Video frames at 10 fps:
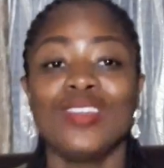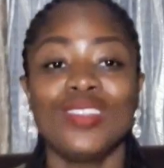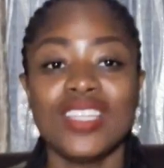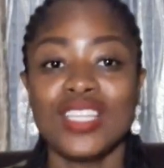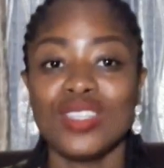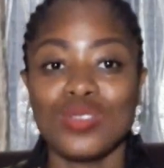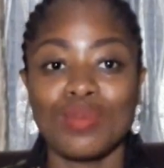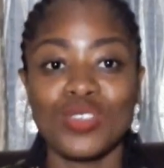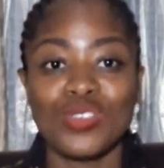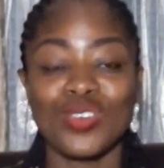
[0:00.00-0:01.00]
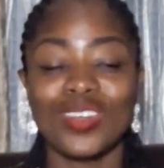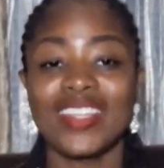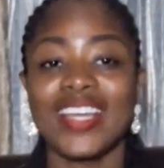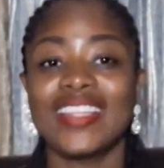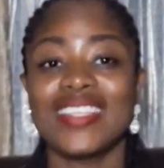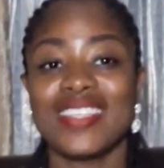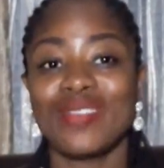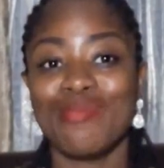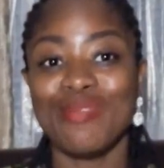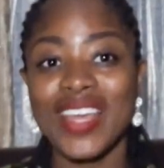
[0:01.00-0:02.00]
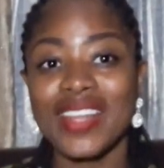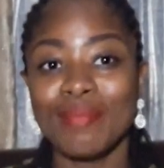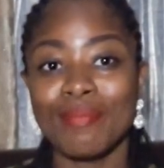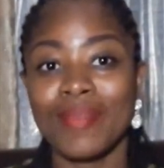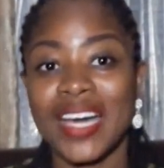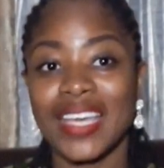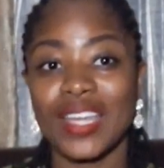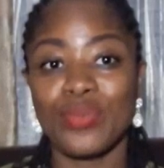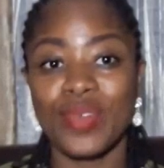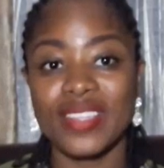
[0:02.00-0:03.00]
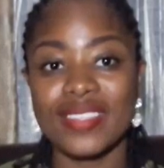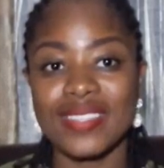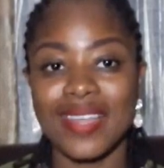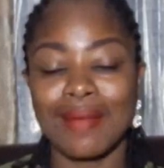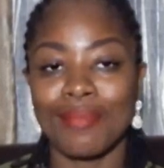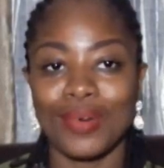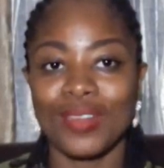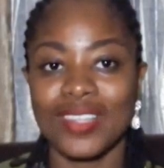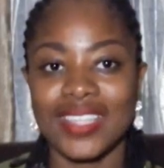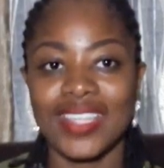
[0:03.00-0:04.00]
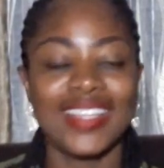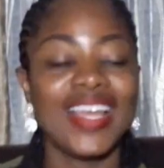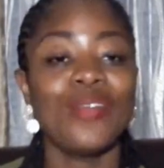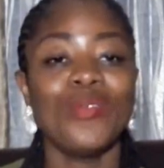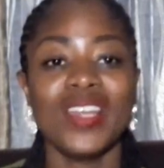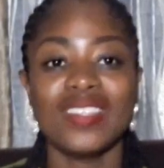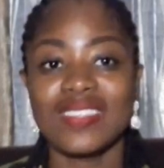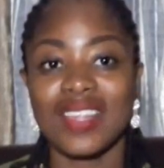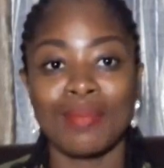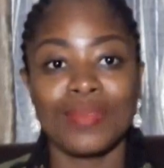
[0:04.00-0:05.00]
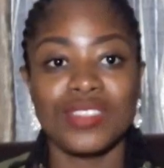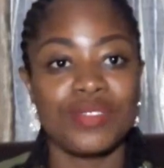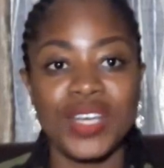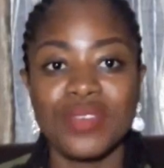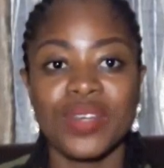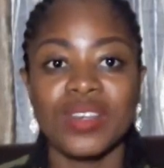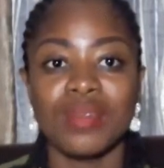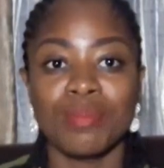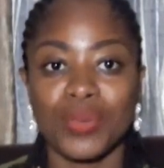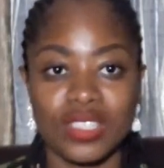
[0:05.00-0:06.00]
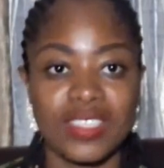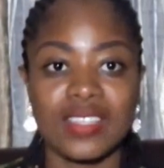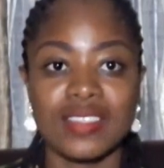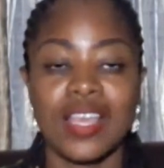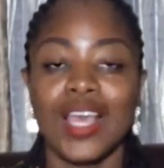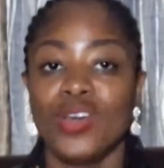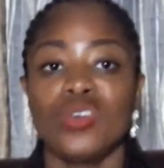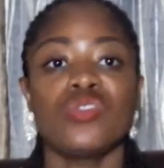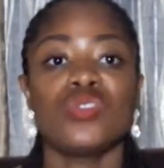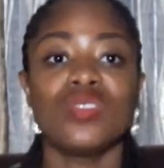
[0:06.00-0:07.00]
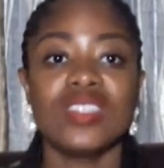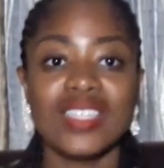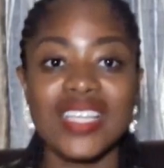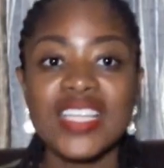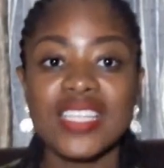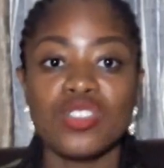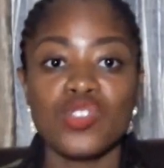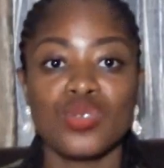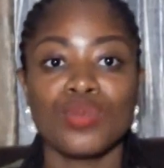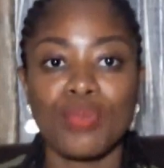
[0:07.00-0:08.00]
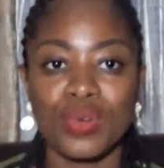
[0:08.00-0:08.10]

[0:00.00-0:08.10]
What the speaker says: You need to be sure that there's a red mark, a red stamp on it. That red stamp is very, very important because you need it to